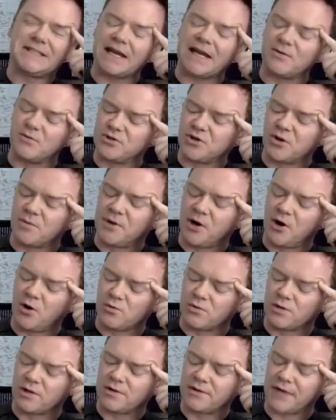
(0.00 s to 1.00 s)
was on
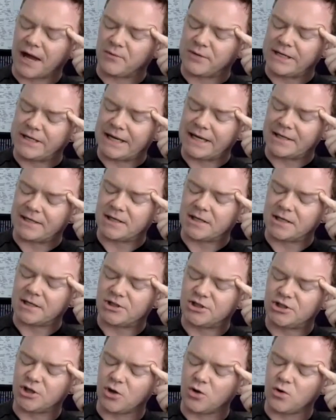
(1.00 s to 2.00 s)
pole that weekend,
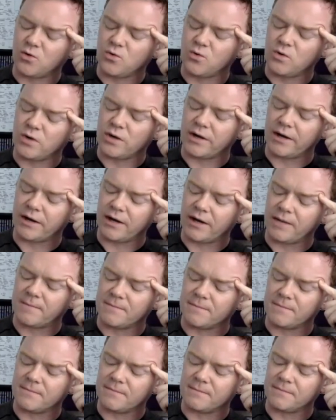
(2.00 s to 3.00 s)
so
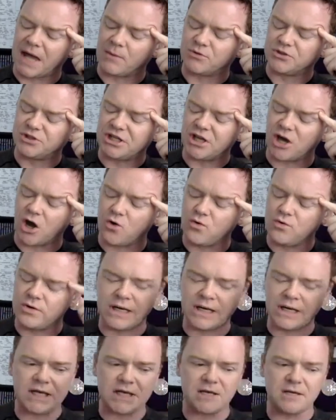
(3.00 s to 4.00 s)
that was the
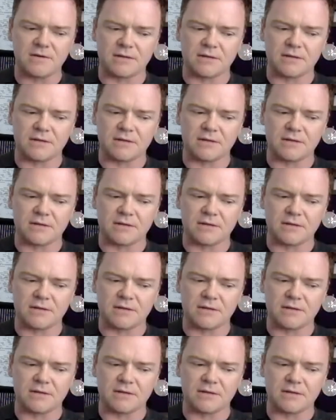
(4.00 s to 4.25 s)
only